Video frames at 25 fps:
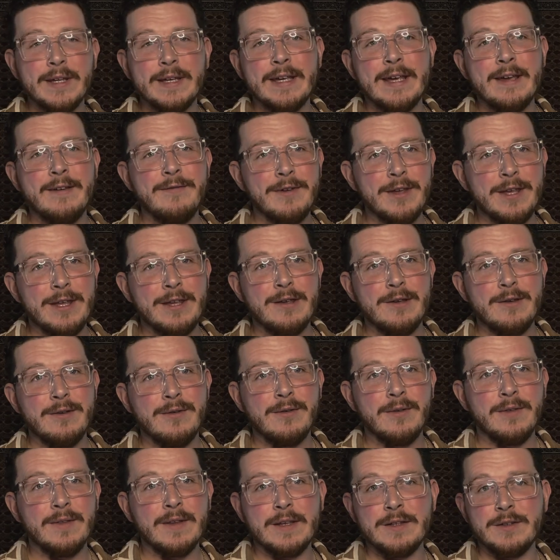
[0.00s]
giving you
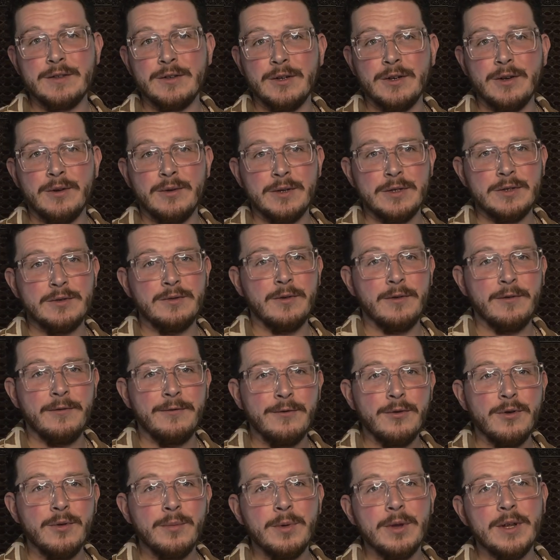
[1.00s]
unless you're going to a
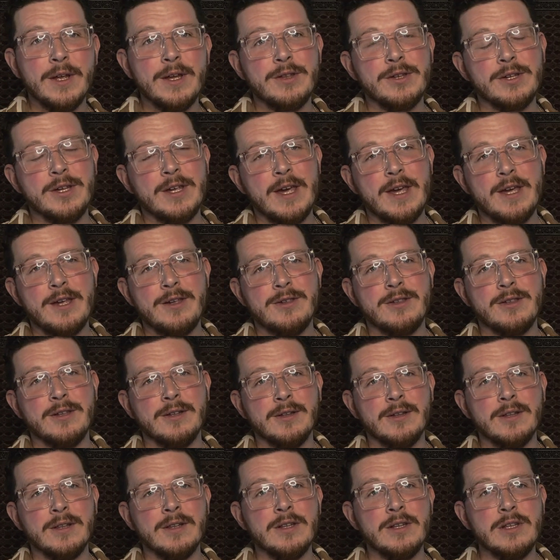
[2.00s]
formal education,